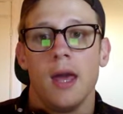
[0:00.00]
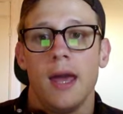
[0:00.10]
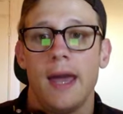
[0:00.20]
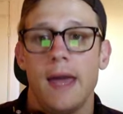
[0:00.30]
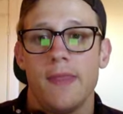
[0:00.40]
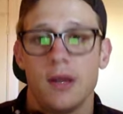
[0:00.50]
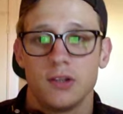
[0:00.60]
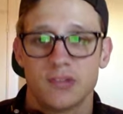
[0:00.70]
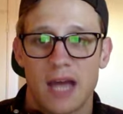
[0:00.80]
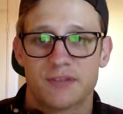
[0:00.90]
And they
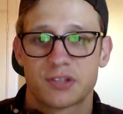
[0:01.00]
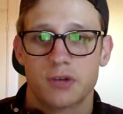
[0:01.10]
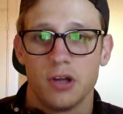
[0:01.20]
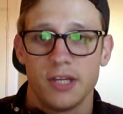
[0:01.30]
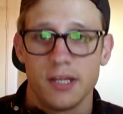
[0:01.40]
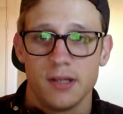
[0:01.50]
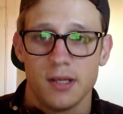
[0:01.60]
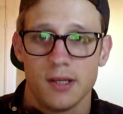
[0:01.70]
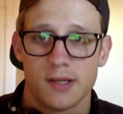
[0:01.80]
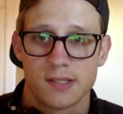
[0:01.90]
also have scrolling,
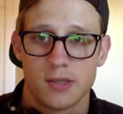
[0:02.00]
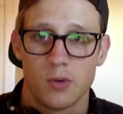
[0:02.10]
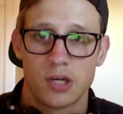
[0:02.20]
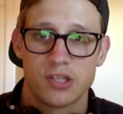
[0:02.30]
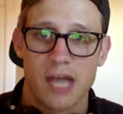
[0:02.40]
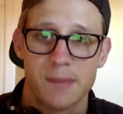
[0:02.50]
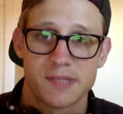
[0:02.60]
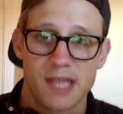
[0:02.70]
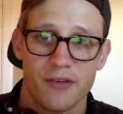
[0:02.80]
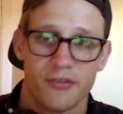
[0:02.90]
so when you type
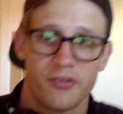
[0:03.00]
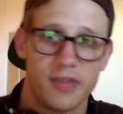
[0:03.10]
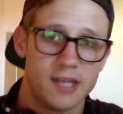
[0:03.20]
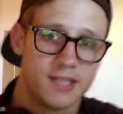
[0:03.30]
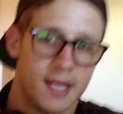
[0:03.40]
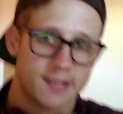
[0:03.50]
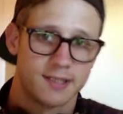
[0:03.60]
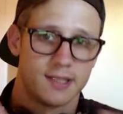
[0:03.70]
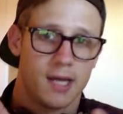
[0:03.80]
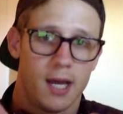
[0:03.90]
stuff, the text
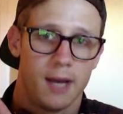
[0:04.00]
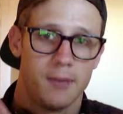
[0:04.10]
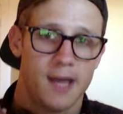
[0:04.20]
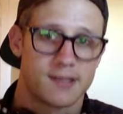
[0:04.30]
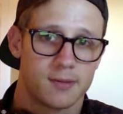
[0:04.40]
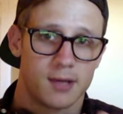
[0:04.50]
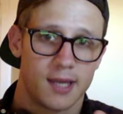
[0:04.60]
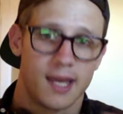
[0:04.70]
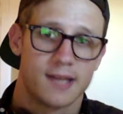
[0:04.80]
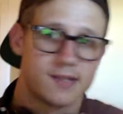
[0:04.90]

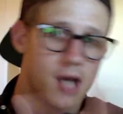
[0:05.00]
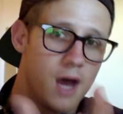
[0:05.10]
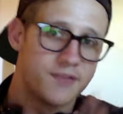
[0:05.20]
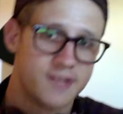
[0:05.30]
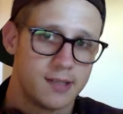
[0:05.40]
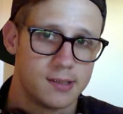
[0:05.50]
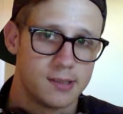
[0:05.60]
gets an offset.